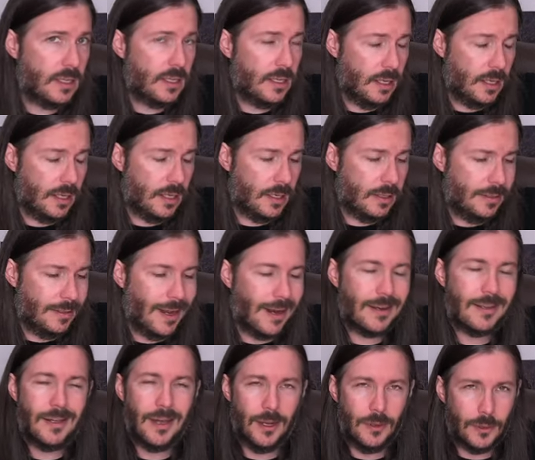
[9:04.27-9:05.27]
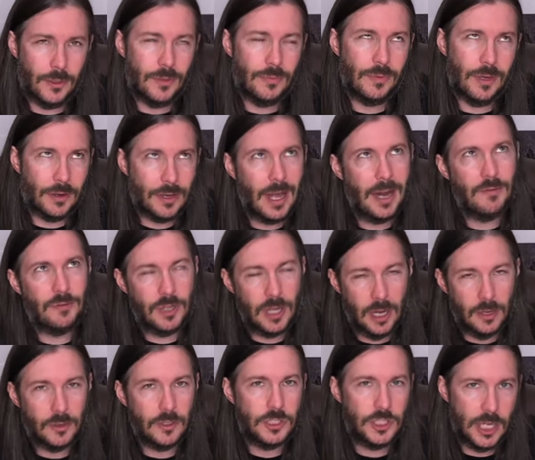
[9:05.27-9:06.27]
uh, not color, they're kind of
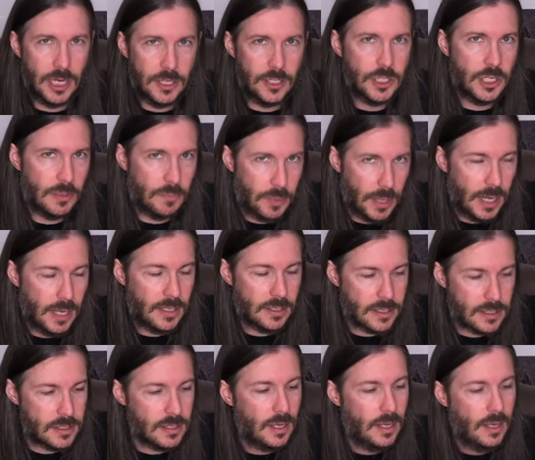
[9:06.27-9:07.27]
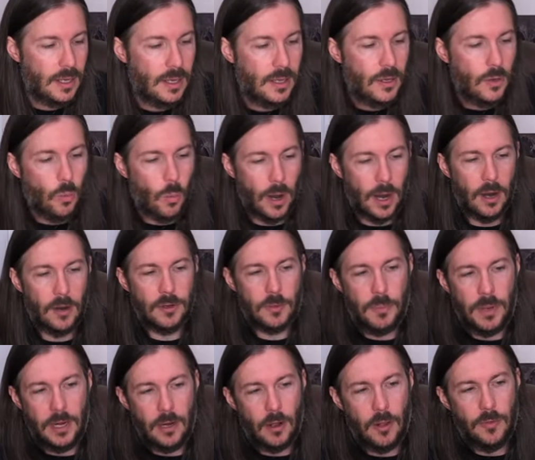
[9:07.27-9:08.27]
color-changing paints, where
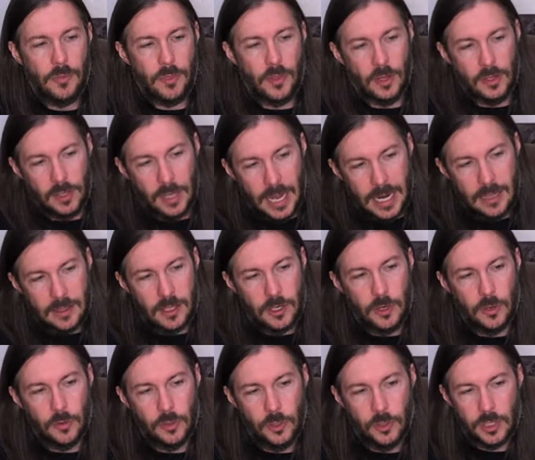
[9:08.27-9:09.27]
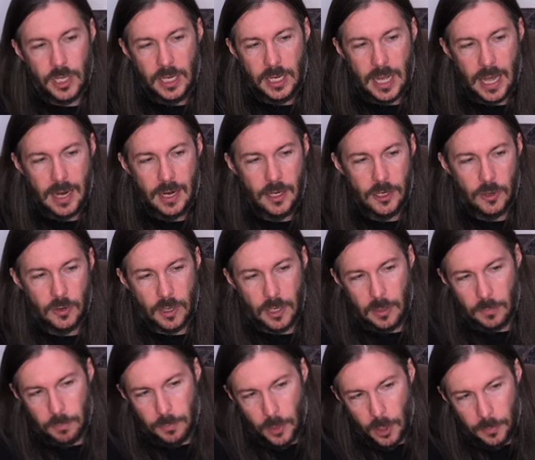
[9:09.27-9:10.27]
depending on the light that you're looking at it, you're
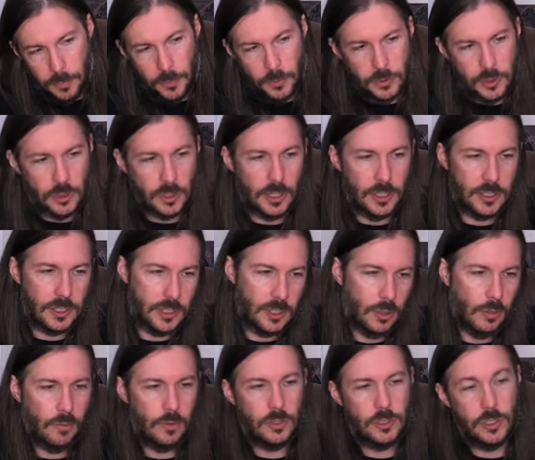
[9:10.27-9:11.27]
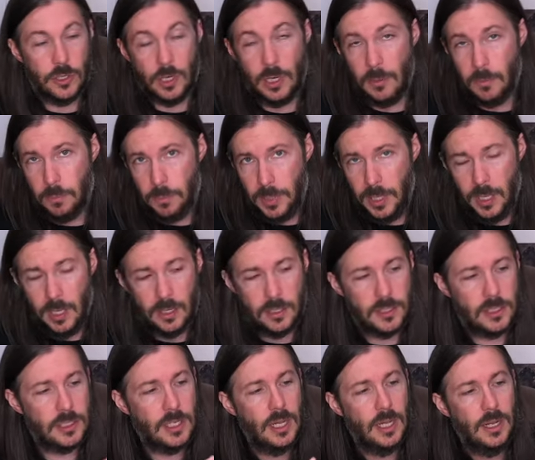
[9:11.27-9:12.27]
getting purples, you're getting silvers, you're getting
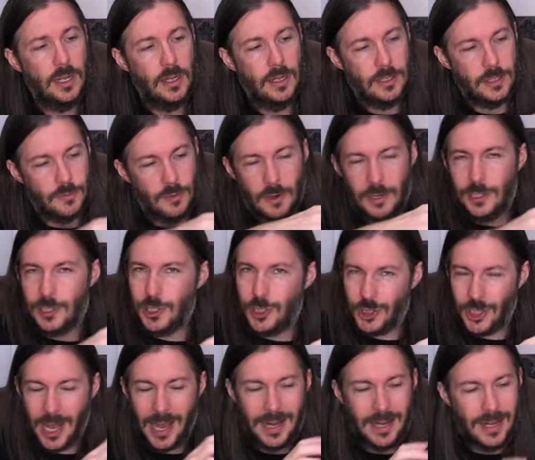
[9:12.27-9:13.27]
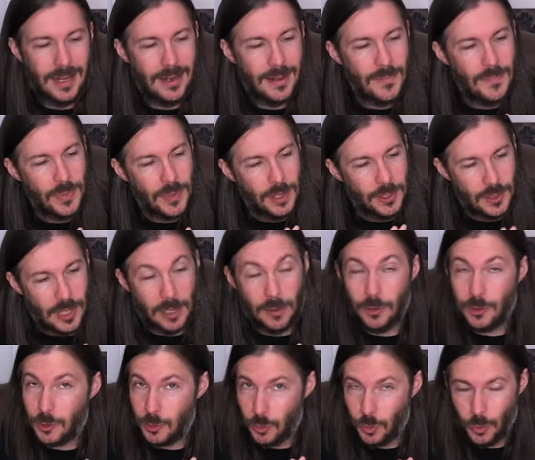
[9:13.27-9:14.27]
pinks. It's very shiny, so that
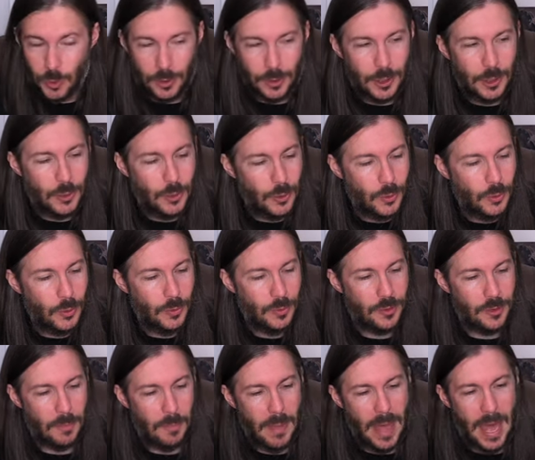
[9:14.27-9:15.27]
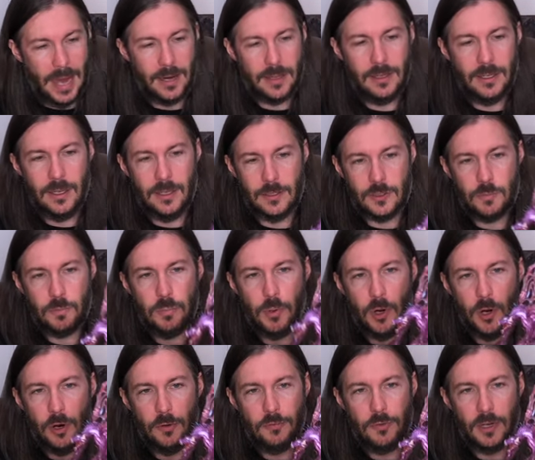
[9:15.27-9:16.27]
looks really cool. Thematically, it's
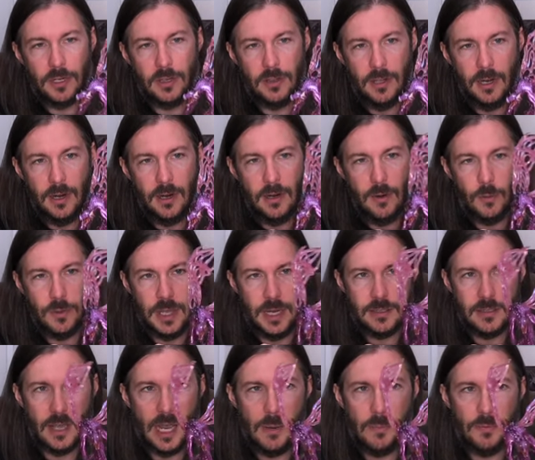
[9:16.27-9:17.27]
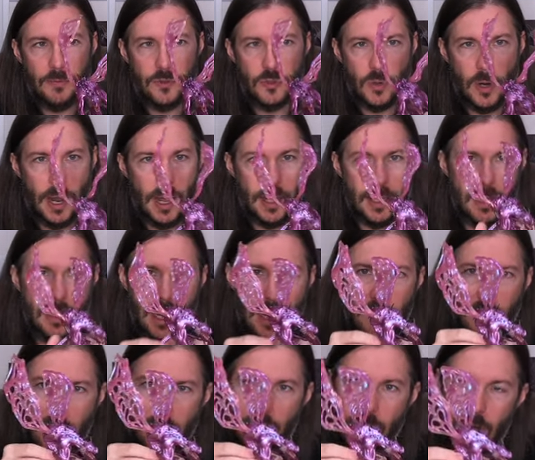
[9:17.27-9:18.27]
perfect there with that type of dragon, and
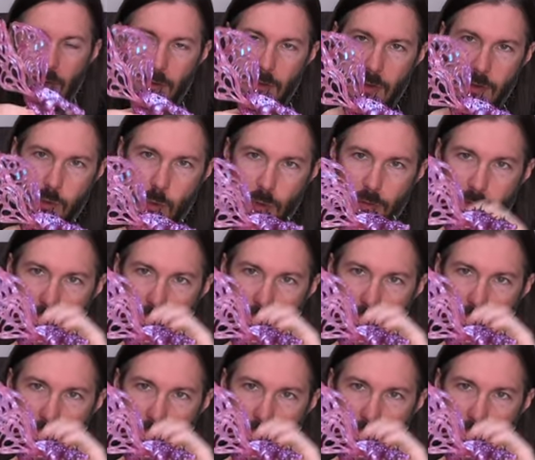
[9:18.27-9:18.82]
then the sort of